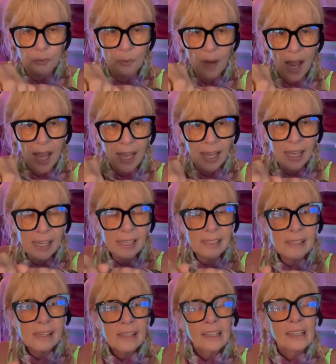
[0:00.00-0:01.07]
right?
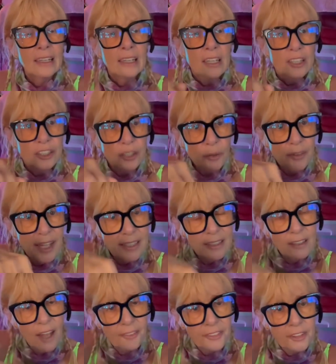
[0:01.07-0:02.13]
so that
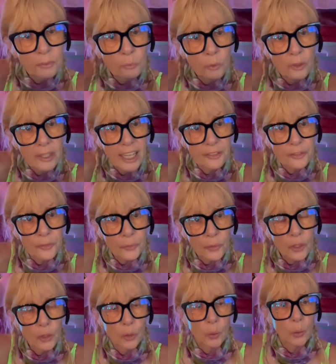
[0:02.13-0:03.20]
nothing will get
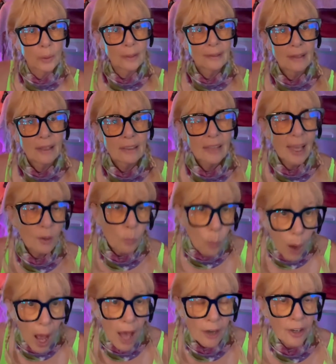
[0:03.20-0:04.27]
through, like
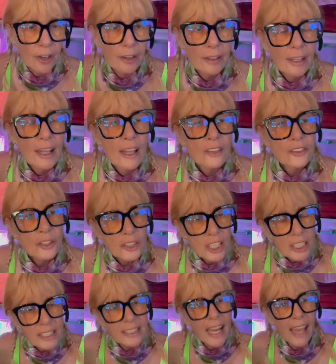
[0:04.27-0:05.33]
water. So
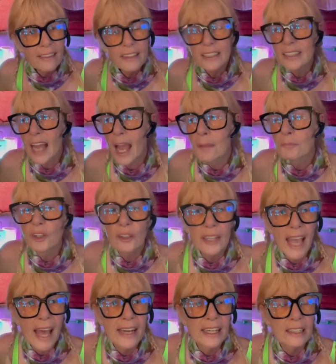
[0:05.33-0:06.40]
just take the time, look
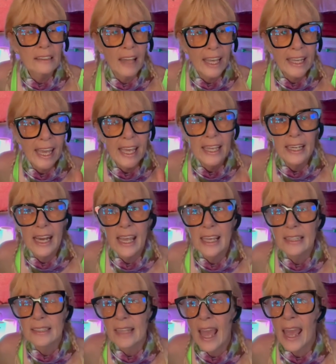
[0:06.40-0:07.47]
at it like it
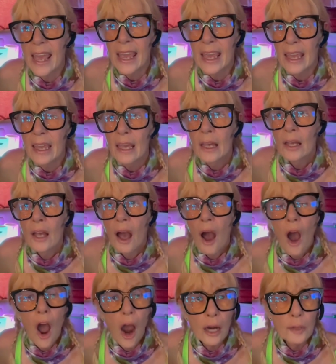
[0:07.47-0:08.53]
is a
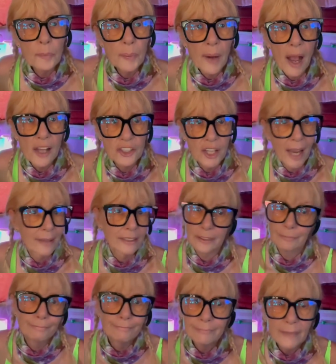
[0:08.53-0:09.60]
art project,
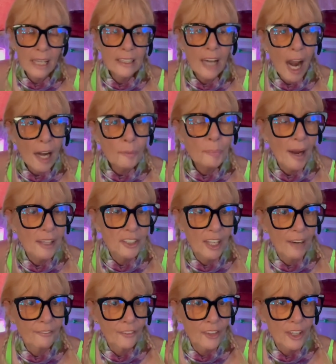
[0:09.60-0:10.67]
an art
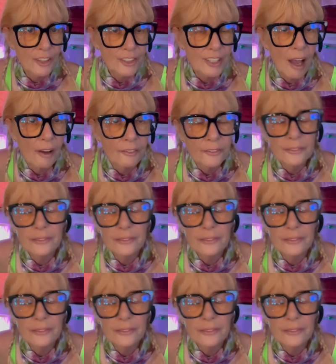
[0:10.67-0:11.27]
project for yourself.